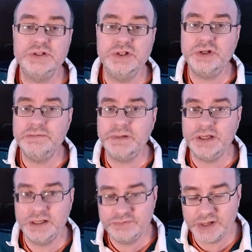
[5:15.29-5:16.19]
you can
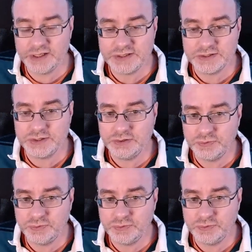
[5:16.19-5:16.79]
be invited to the